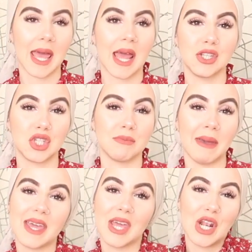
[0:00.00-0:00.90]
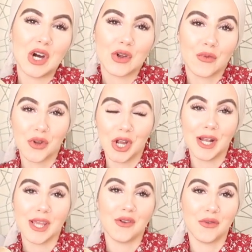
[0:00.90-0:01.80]
and just make it look
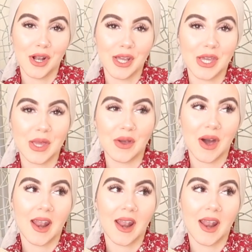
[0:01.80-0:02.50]
really, really cute.